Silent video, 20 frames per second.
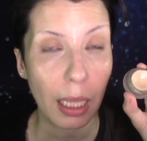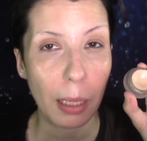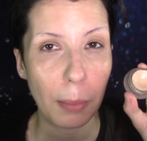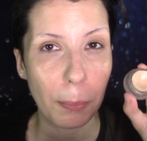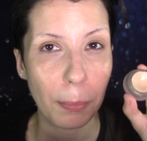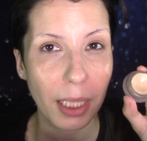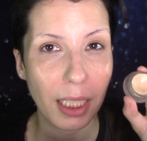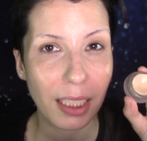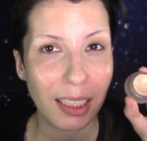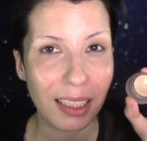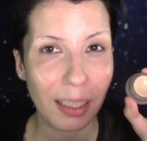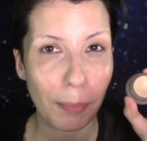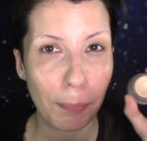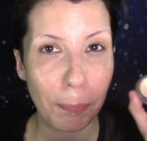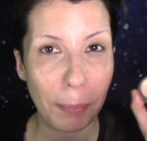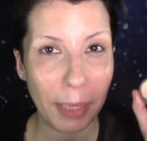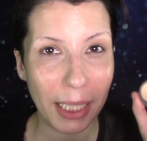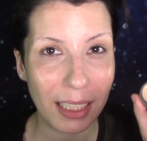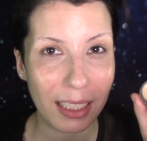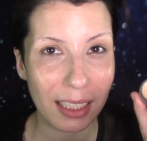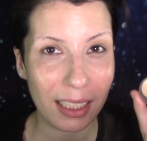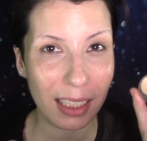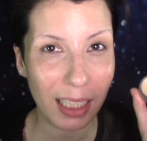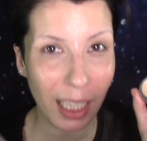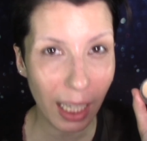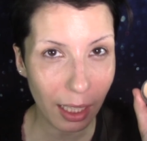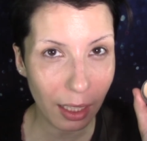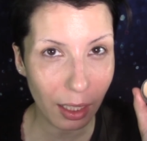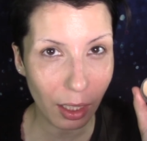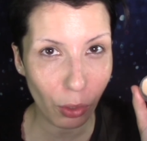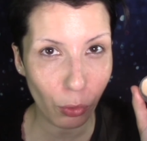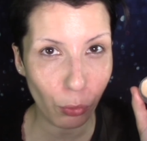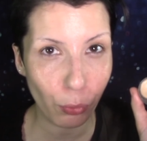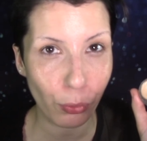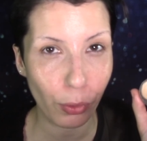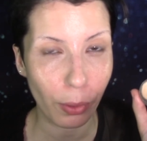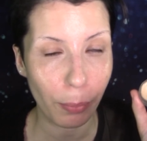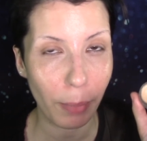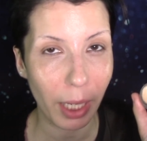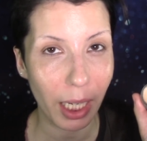but it's a bit yellow
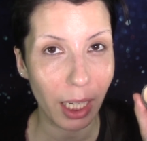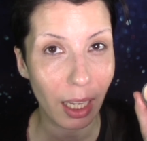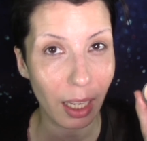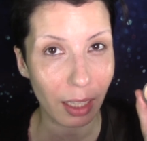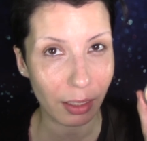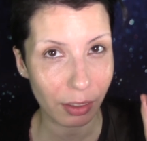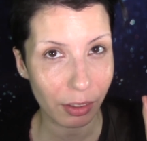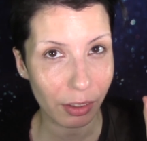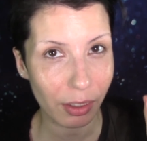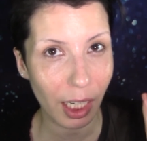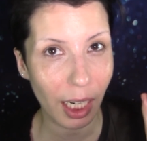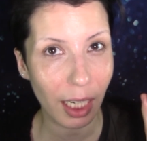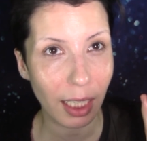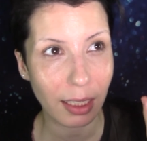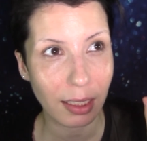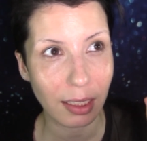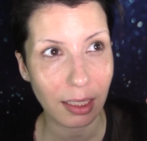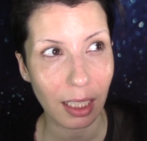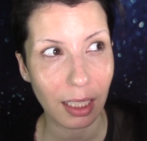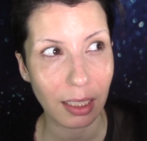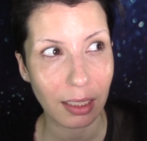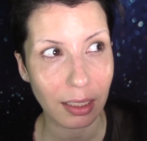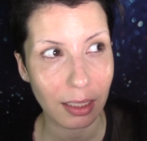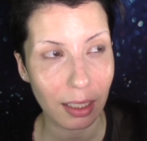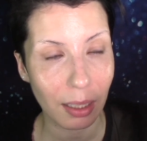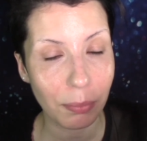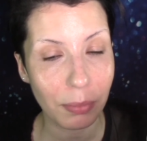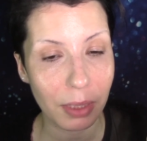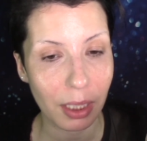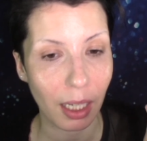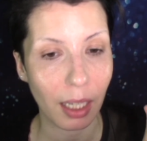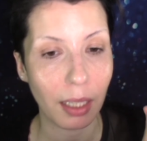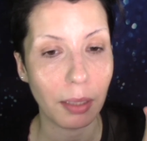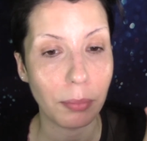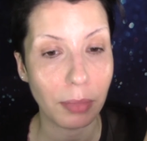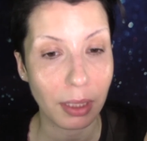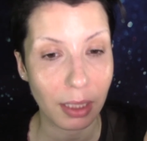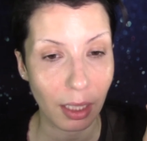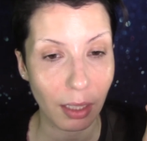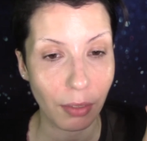for my under eyes, and
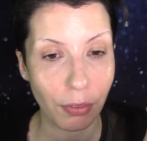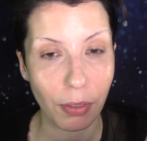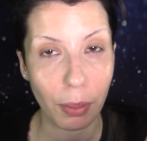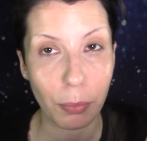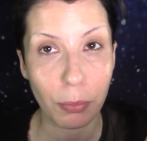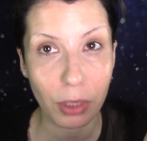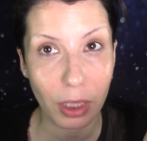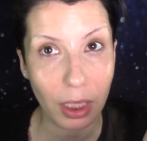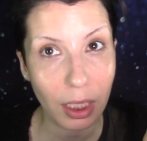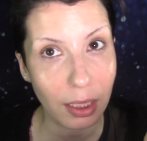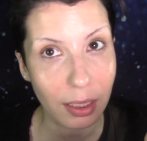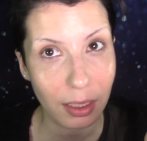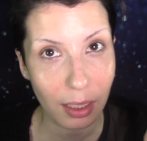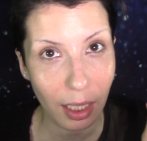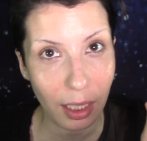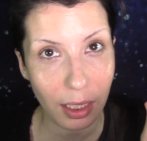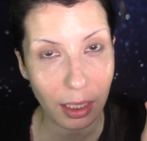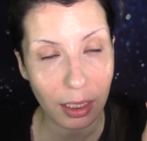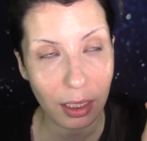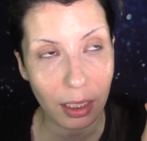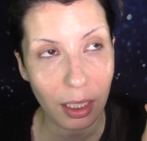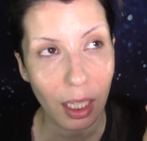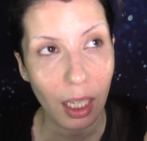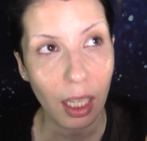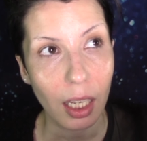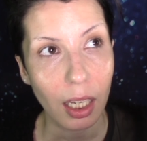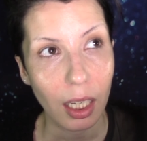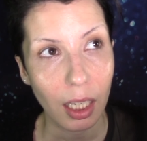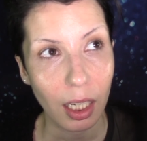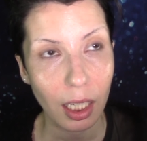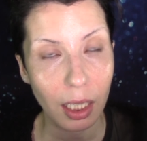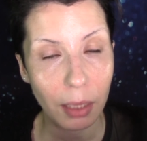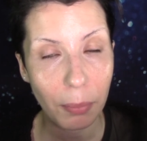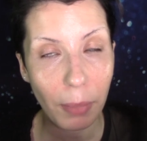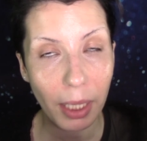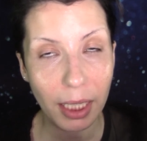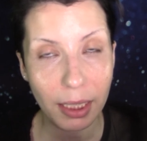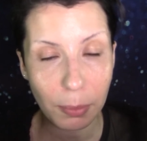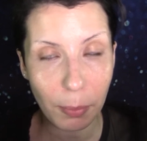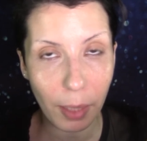sometimes if I'm really tired it
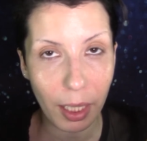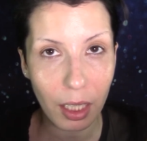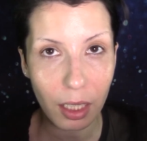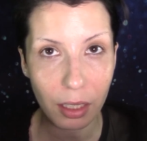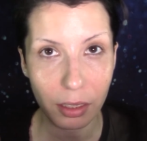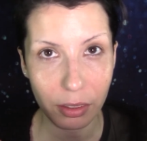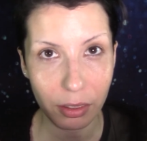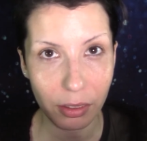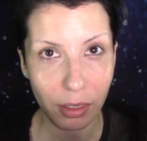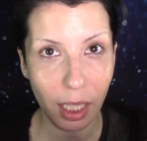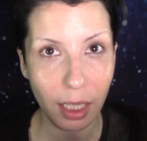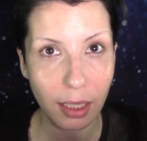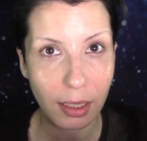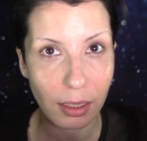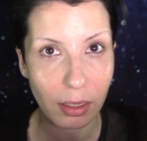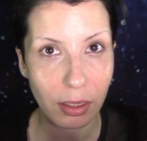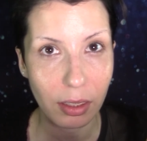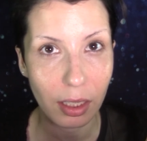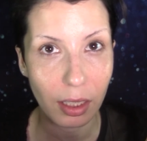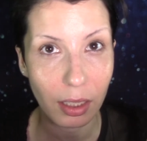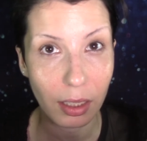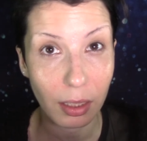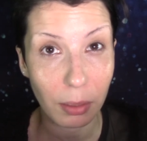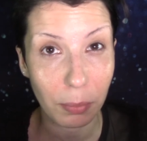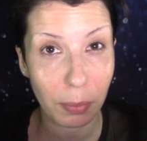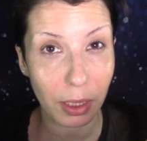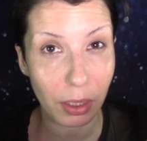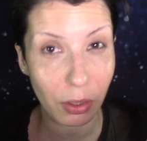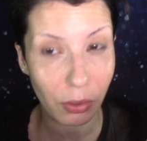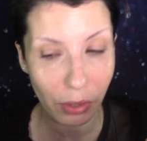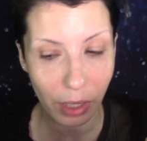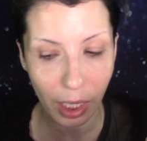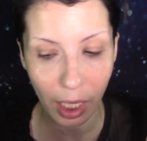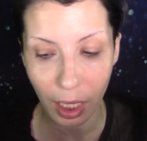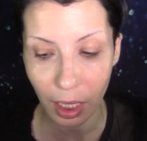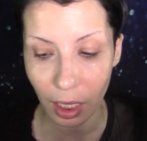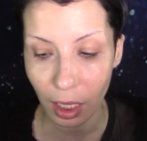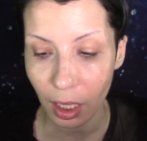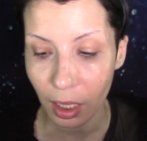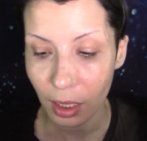makes my under eyes look a little bit
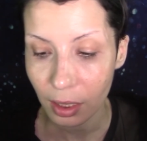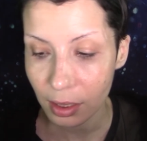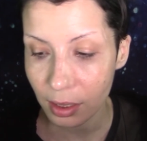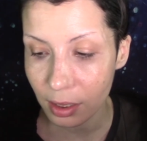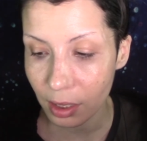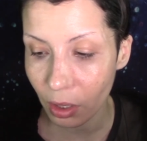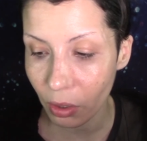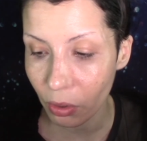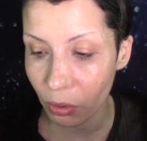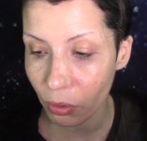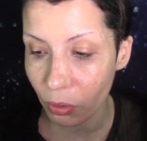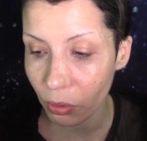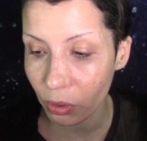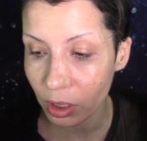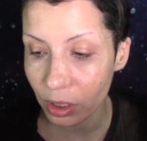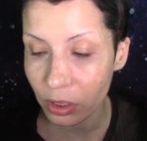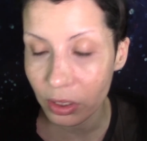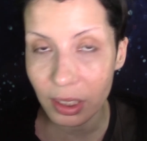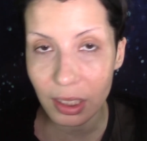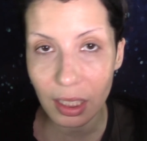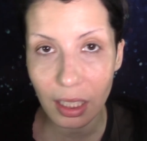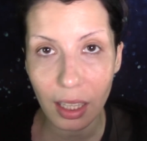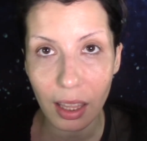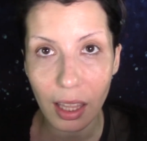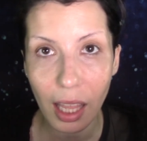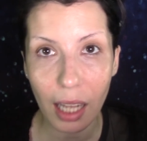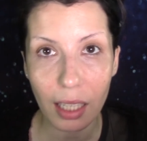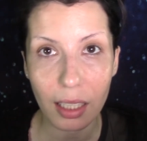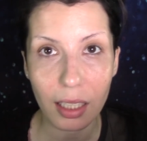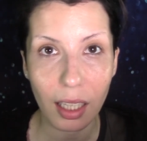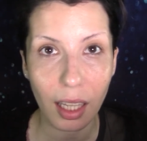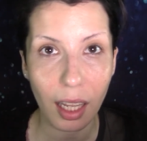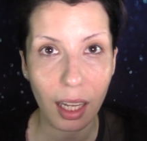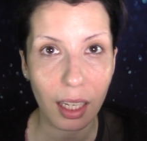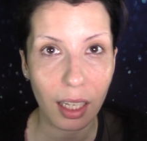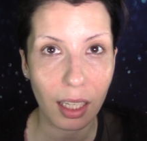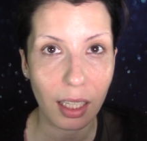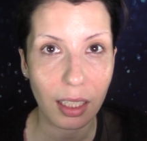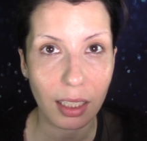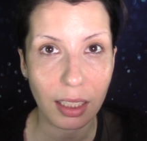gray, so using that
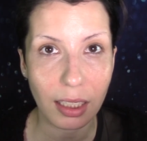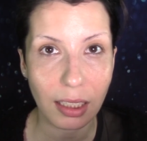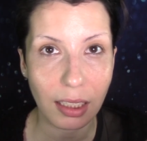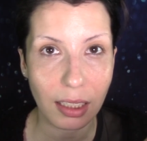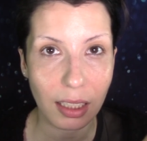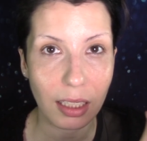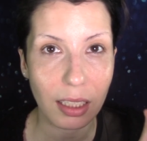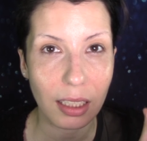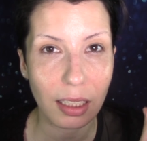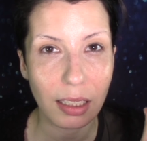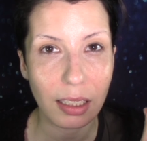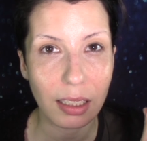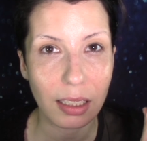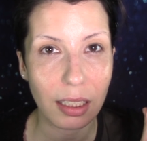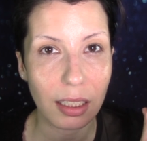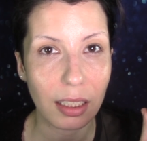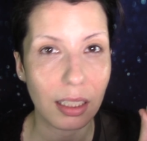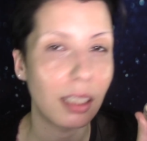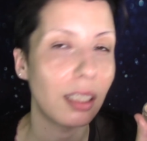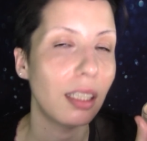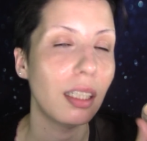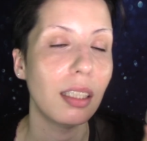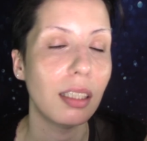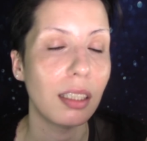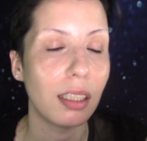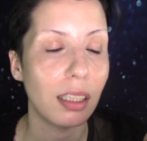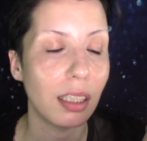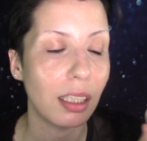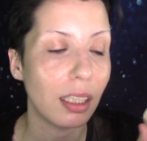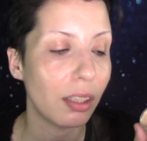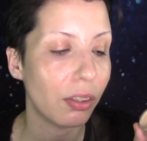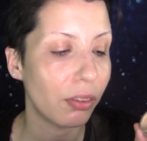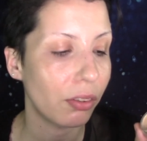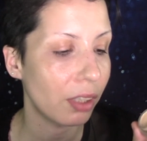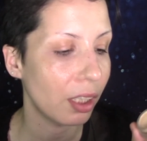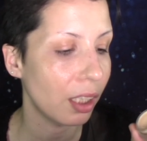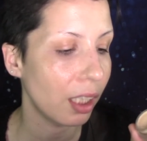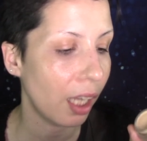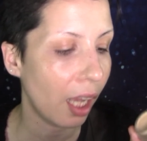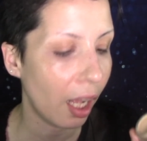Clarins Instant Concealer underneath
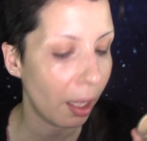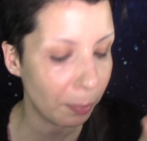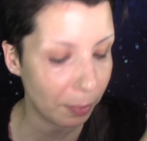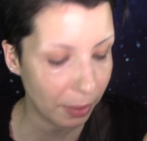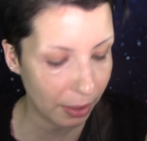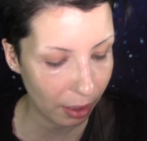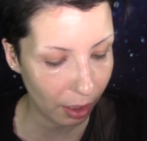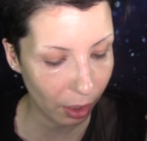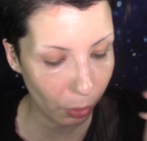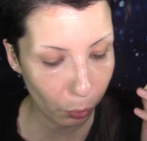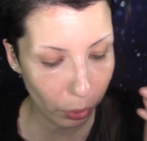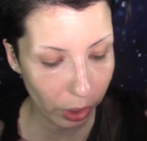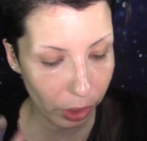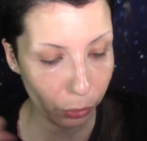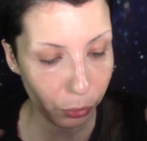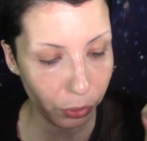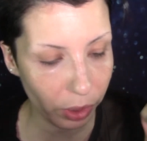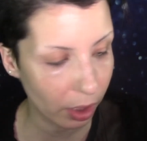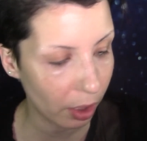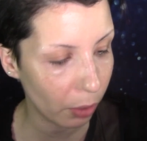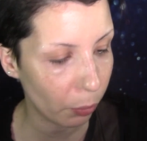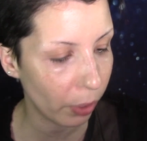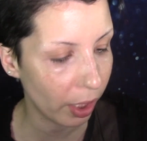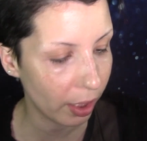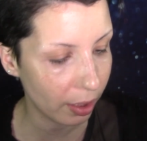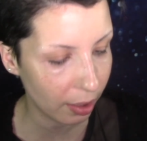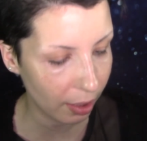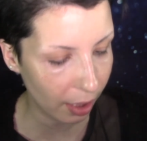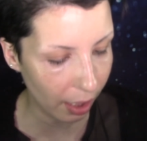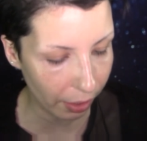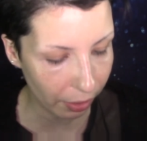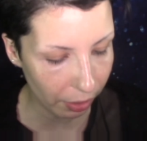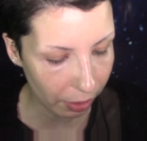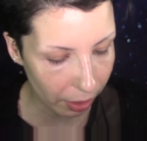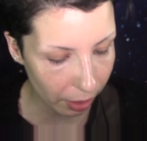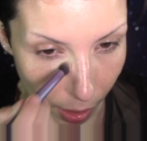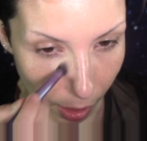really helps, and they work really well together.